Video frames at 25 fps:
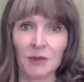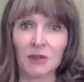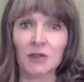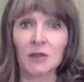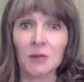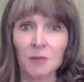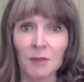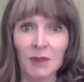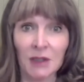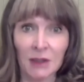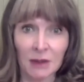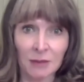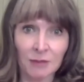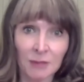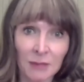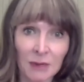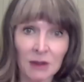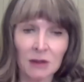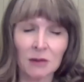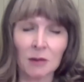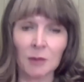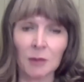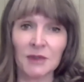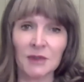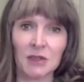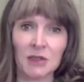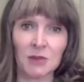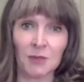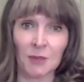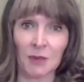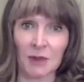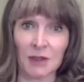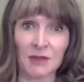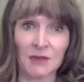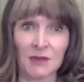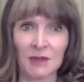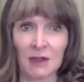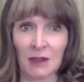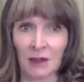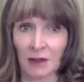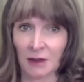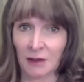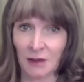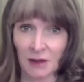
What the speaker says: it can be a little bit depressing,